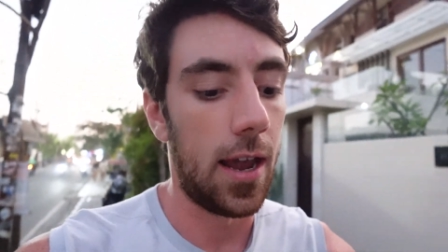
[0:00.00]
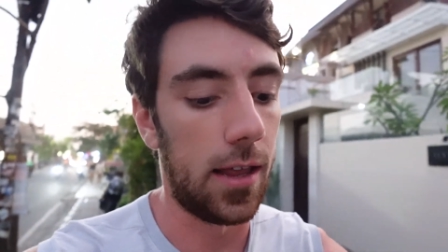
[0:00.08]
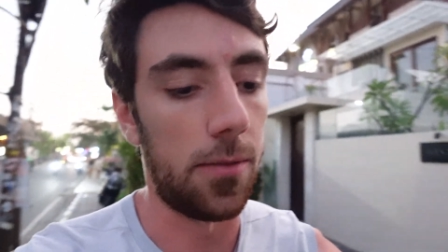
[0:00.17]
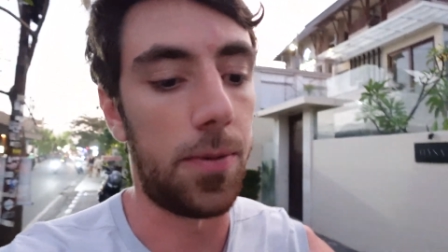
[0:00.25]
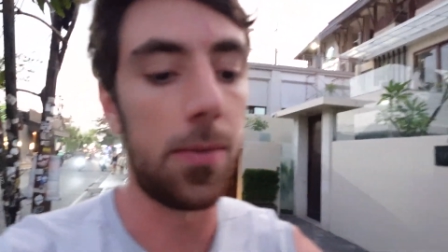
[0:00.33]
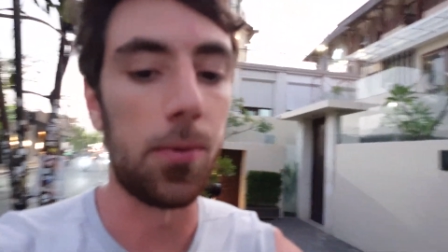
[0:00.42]

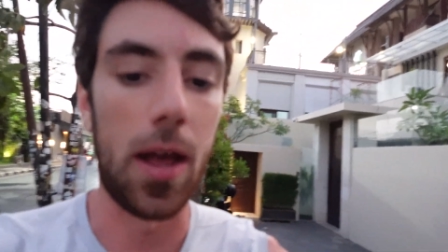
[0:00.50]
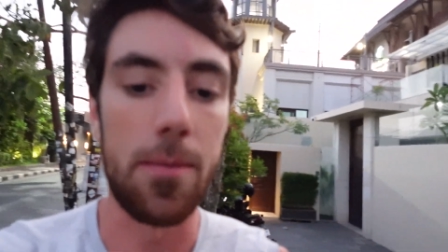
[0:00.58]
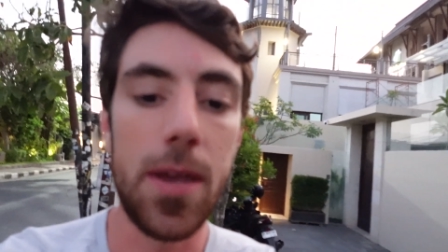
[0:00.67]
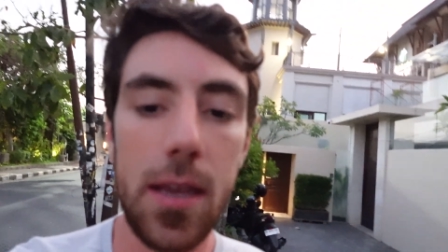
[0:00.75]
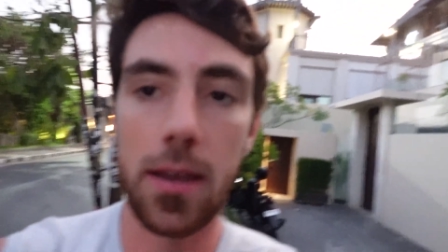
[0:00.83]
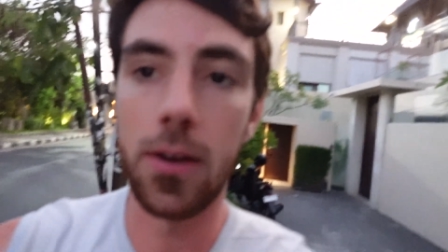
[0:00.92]
And the people I
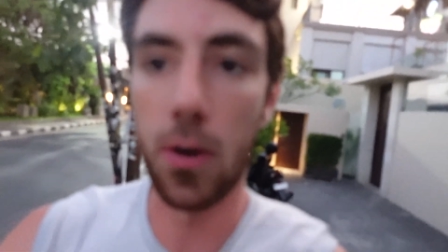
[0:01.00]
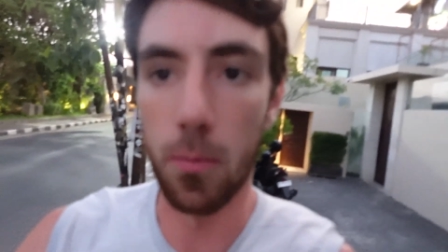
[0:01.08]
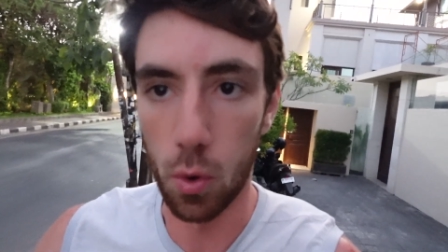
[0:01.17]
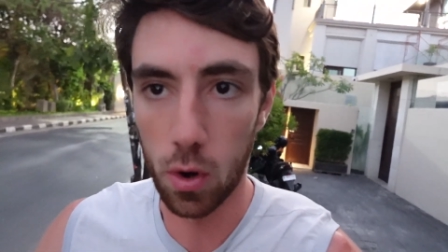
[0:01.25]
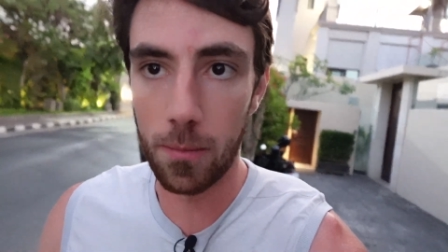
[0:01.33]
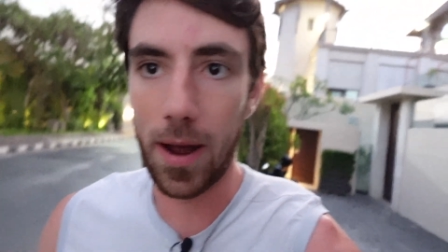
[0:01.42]
meet here are
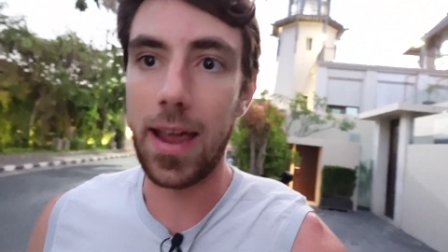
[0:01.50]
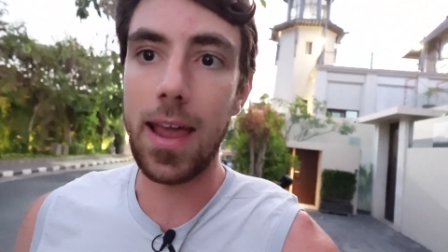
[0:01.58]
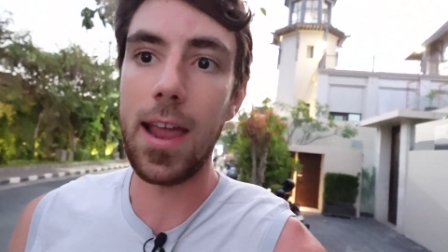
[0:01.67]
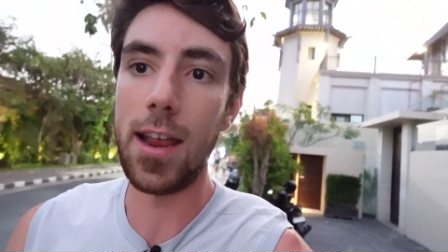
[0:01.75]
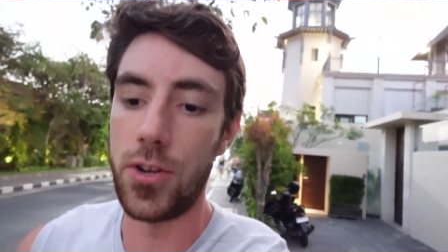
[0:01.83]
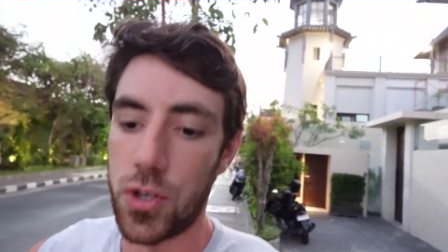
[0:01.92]
more my
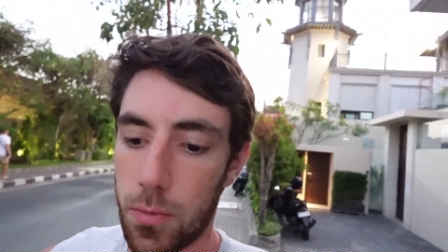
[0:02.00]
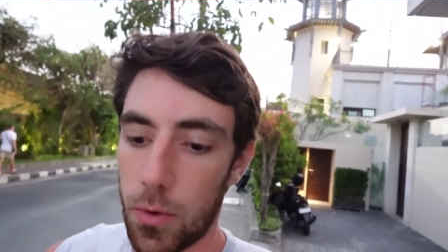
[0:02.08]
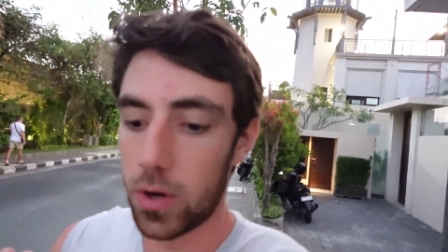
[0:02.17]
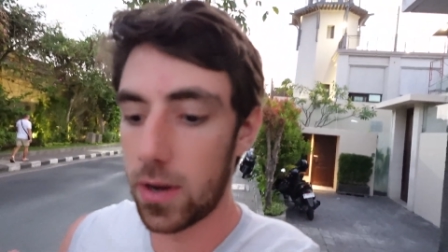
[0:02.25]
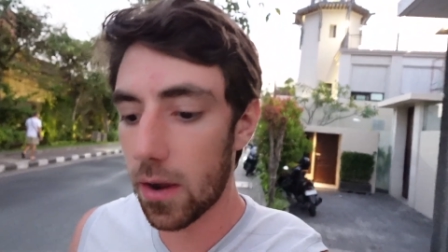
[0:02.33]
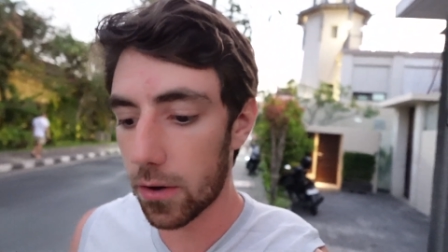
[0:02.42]
age, they're
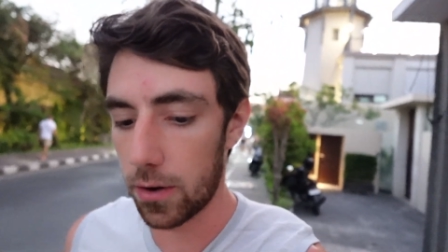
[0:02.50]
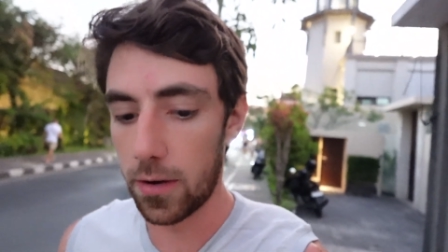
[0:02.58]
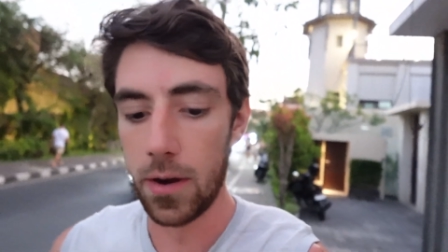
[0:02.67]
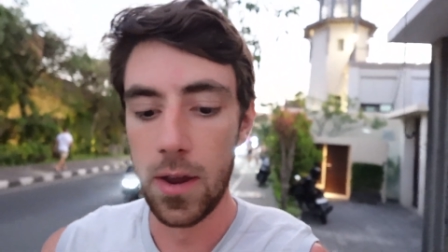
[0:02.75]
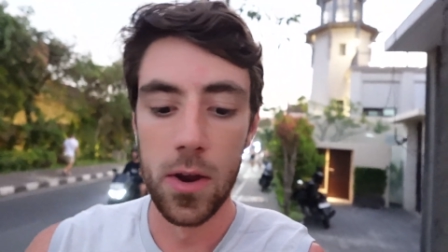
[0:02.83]
more younger,